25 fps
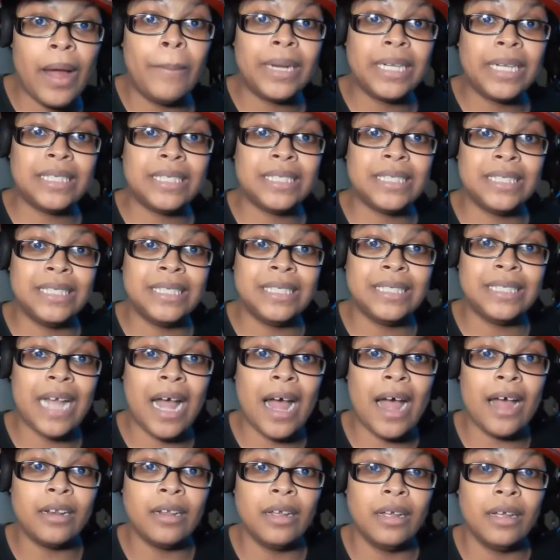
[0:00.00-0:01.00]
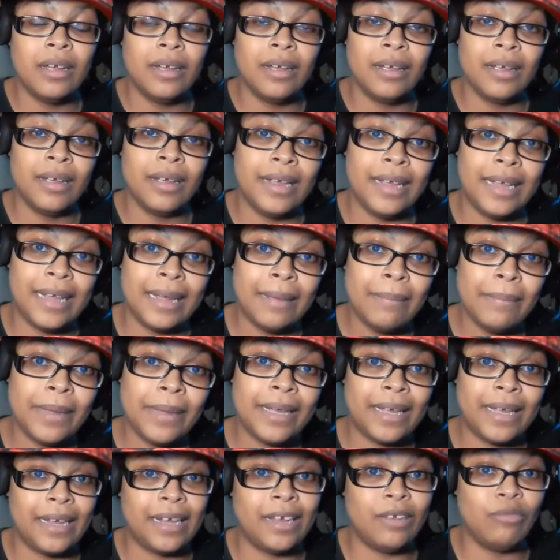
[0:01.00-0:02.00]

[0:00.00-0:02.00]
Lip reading: but it's not gimmicky.